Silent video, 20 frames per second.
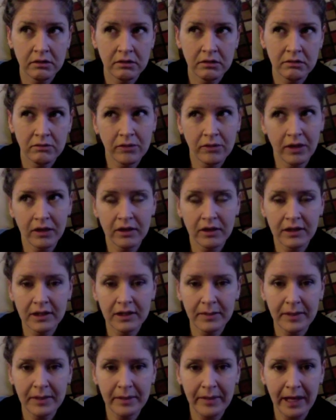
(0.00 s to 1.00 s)
Well, a
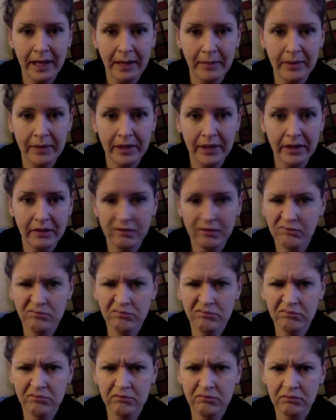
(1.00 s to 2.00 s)
little bit of pain, but
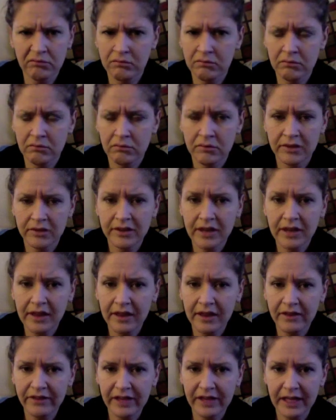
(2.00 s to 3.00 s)

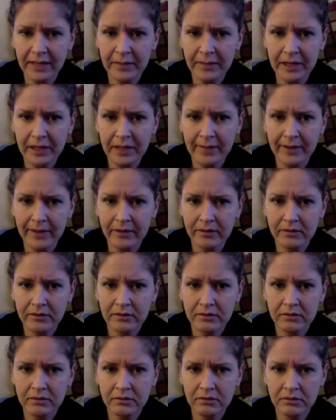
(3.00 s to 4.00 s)
nothing to really complain about.
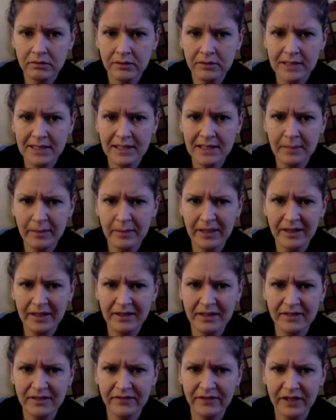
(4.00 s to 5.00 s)
Wasn't limping,
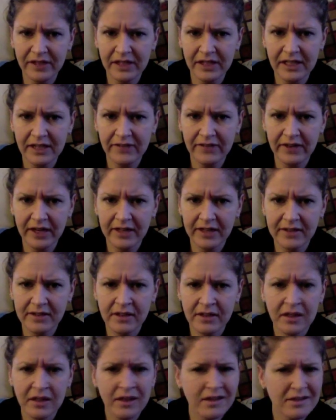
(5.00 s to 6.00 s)
didn't feel a need for ice.
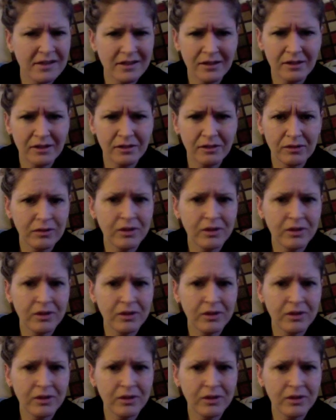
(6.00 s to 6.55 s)
So,